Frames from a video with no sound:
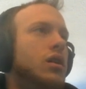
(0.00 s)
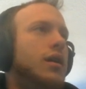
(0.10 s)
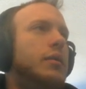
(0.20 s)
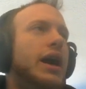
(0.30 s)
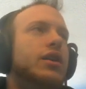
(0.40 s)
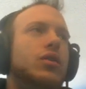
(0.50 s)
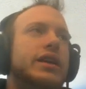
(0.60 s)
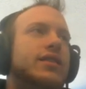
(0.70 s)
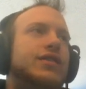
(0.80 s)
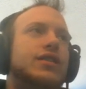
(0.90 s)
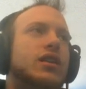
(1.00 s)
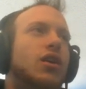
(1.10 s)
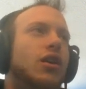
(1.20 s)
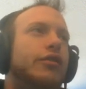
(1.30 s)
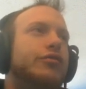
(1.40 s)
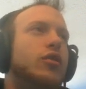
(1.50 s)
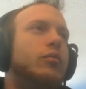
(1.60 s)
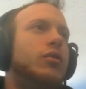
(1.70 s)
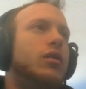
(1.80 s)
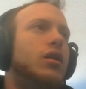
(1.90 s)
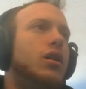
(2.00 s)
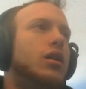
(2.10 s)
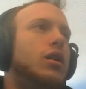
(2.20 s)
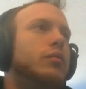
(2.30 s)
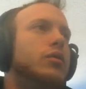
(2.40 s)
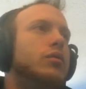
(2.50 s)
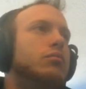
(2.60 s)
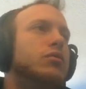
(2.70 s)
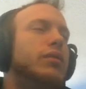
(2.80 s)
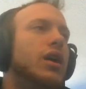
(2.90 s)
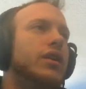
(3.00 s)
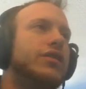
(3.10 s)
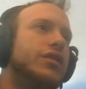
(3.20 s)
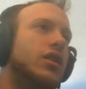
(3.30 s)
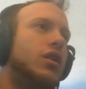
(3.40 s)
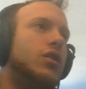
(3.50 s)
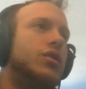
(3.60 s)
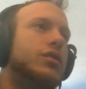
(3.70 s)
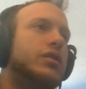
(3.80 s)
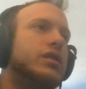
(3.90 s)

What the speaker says: I don't like to see the call from Memelis, though.